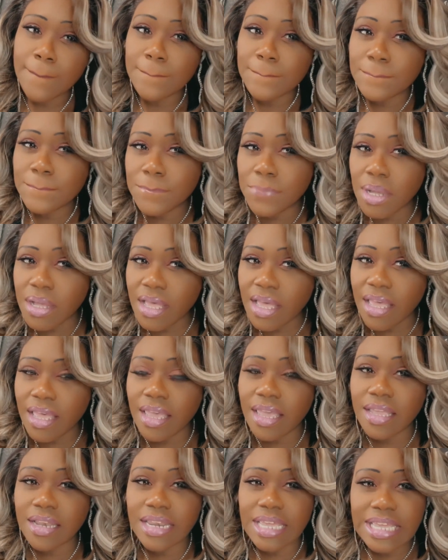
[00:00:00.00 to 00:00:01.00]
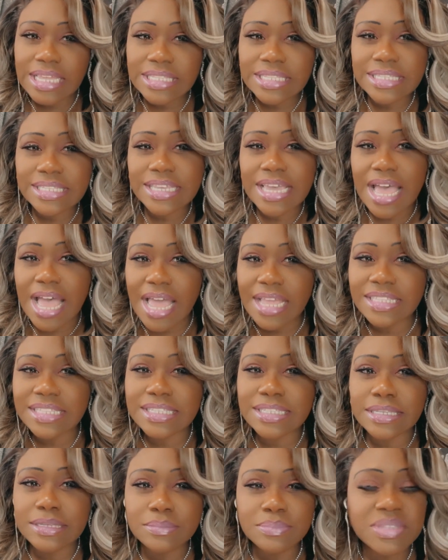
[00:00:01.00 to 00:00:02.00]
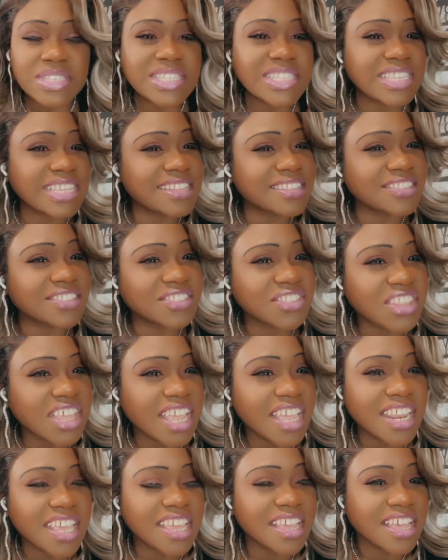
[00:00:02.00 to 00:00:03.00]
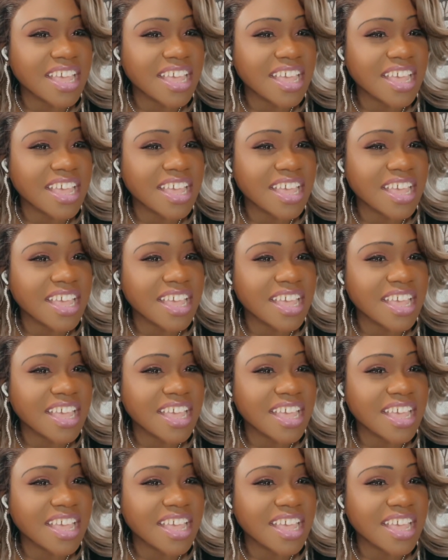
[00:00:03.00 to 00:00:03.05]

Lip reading: but it's got some synthetic